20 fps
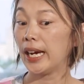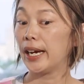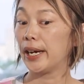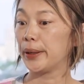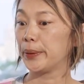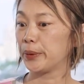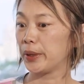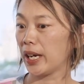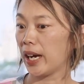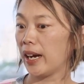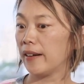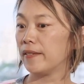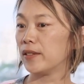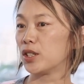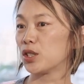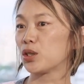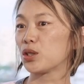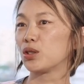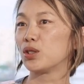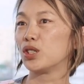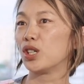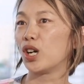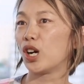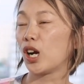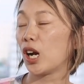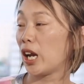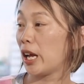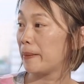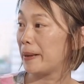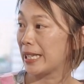And we have also
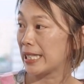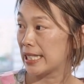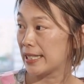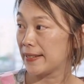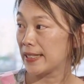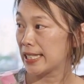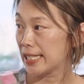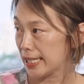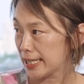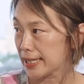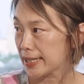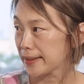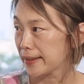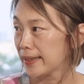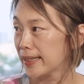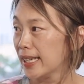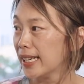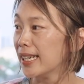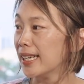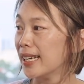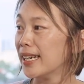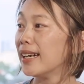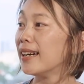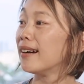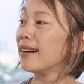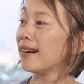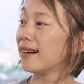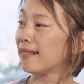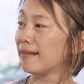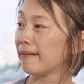club activities. In
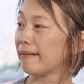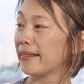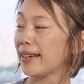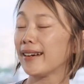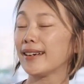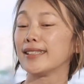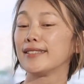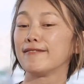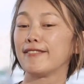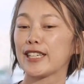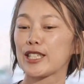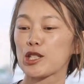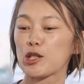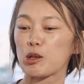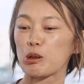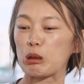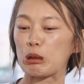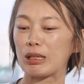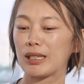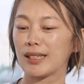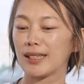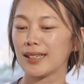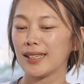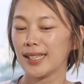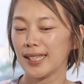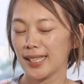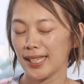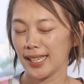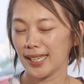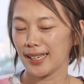fact,
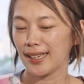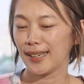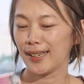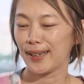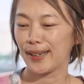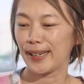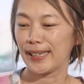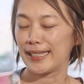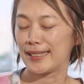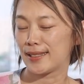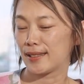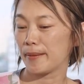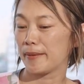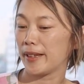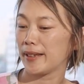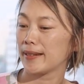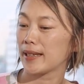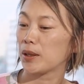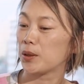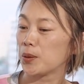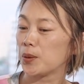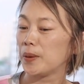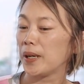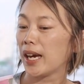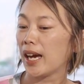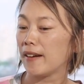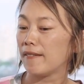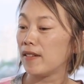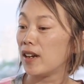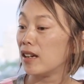it's something that we have